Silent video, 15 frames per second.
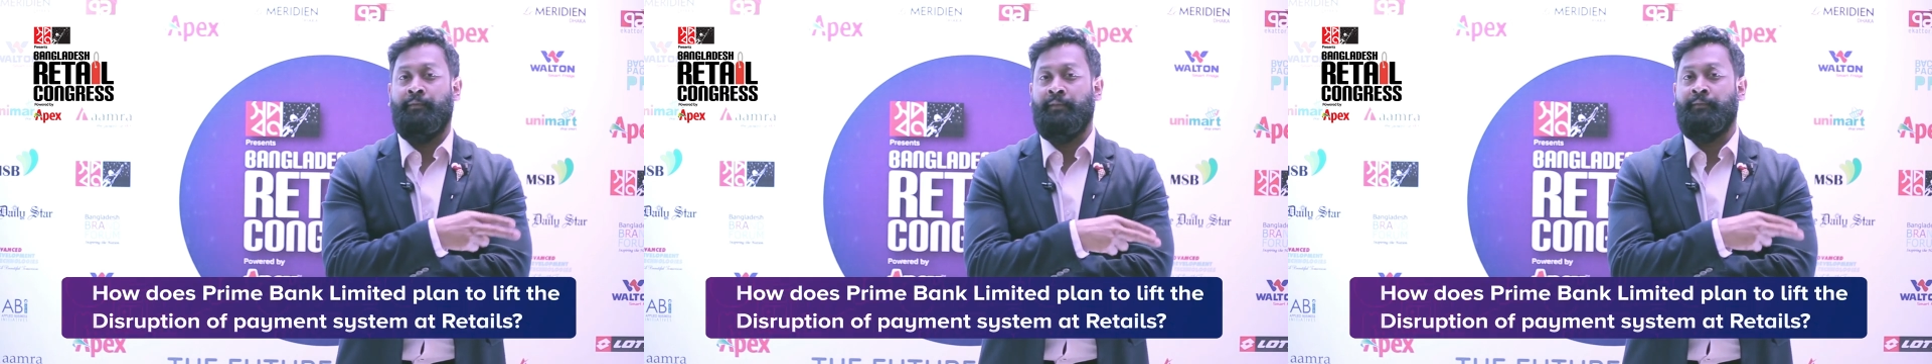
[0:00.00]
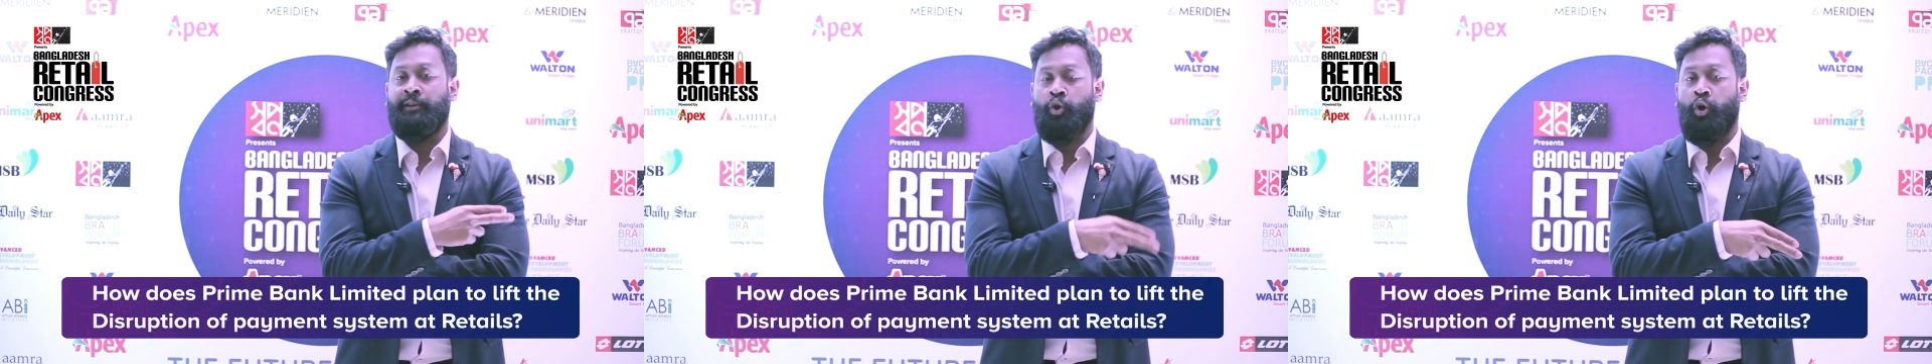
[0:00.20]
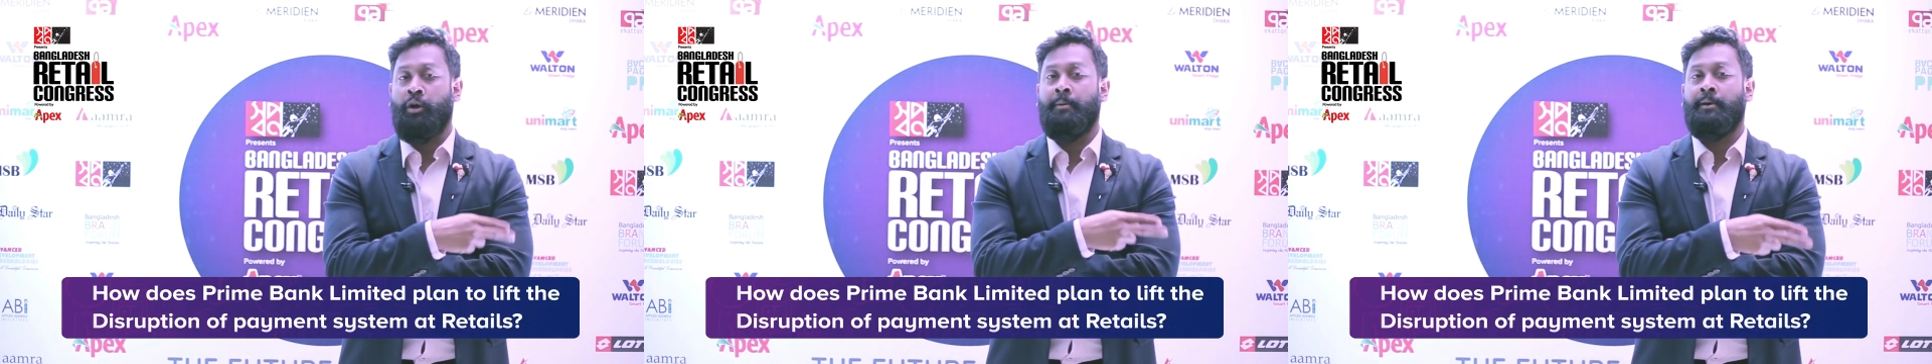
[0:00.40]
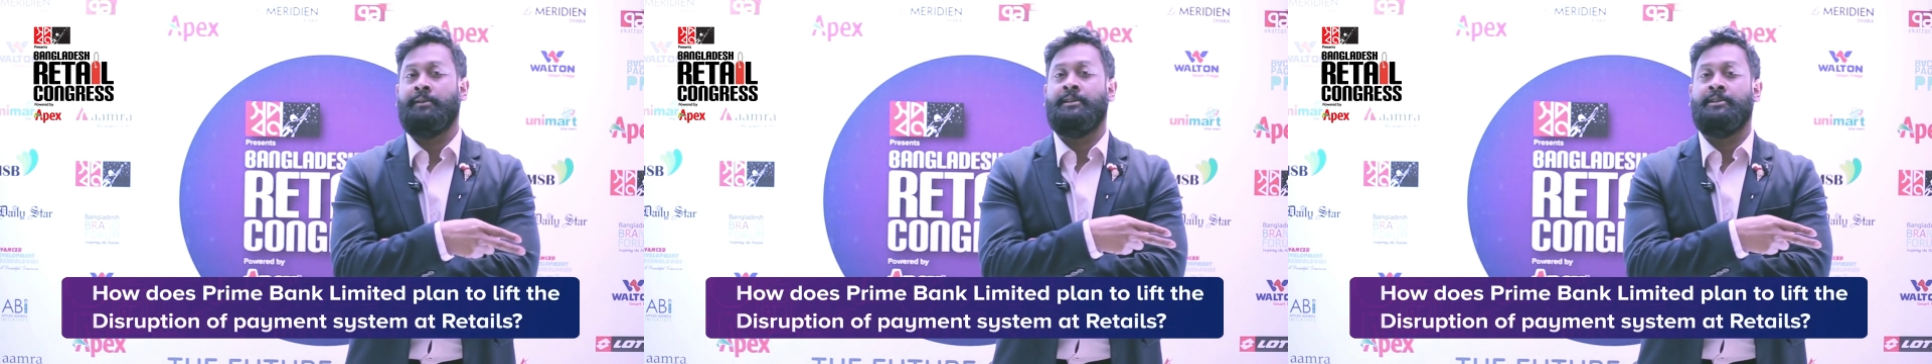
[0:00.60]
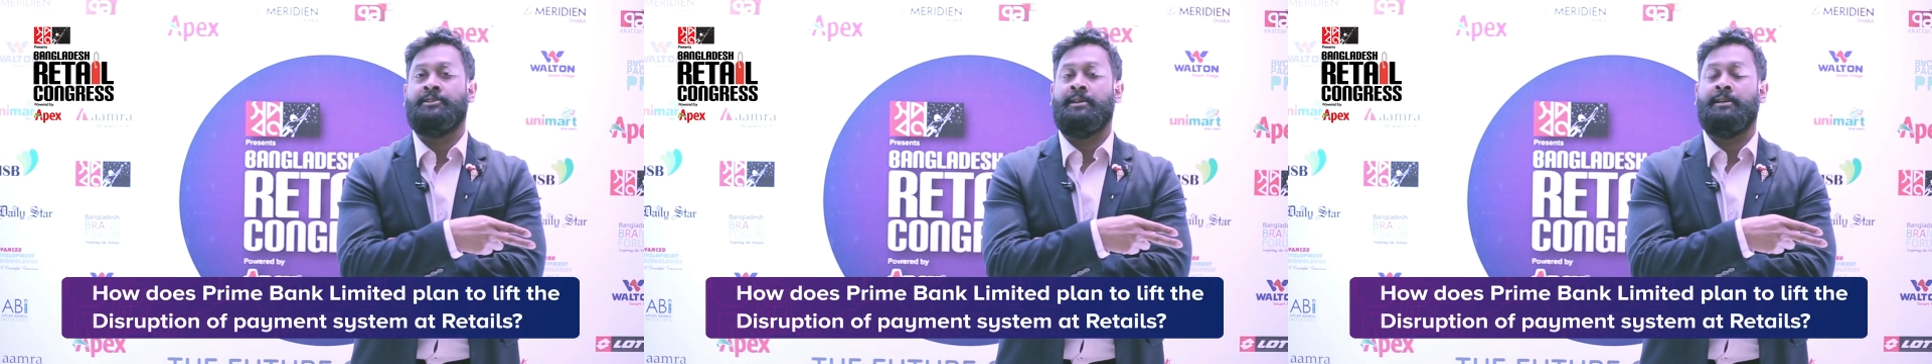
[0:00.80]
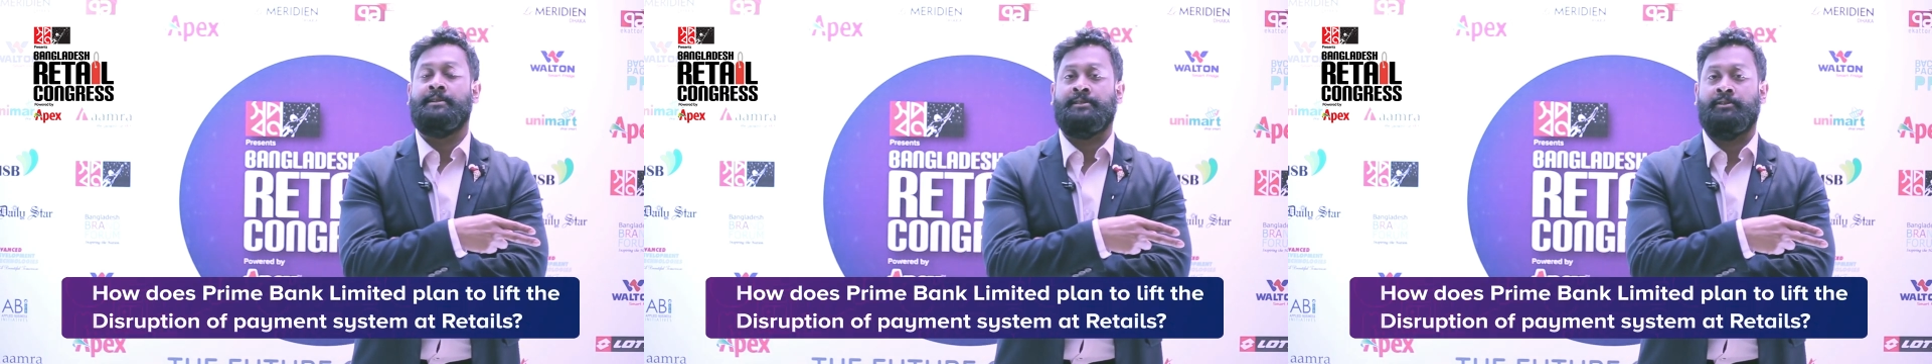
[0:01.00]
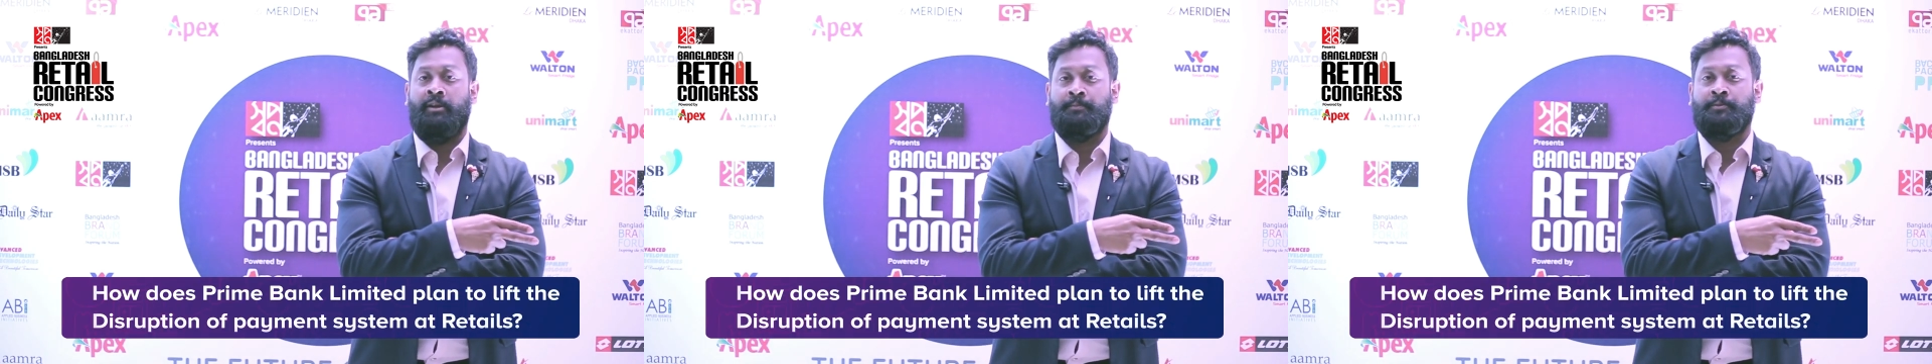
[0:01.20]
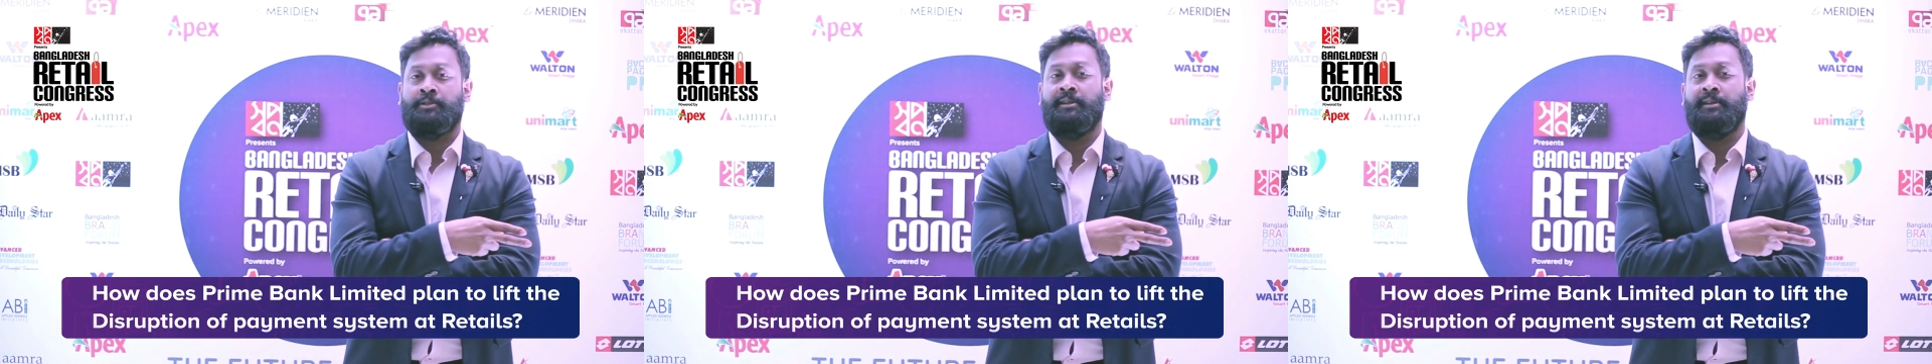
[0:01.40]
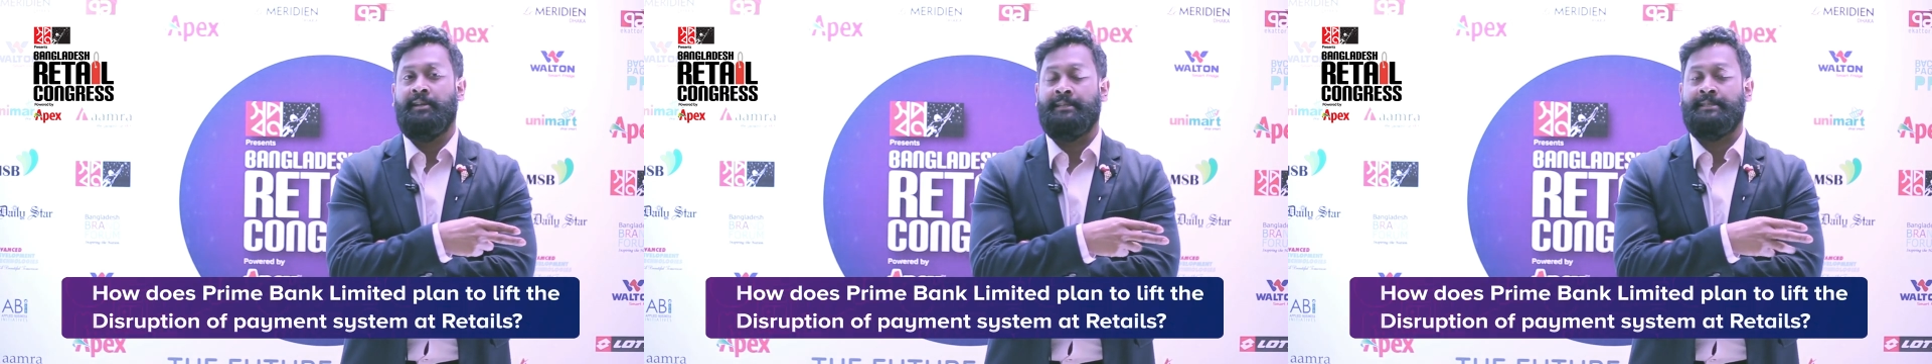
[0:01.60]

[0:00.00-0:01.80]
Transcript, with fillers: when we talk about the digital disruption,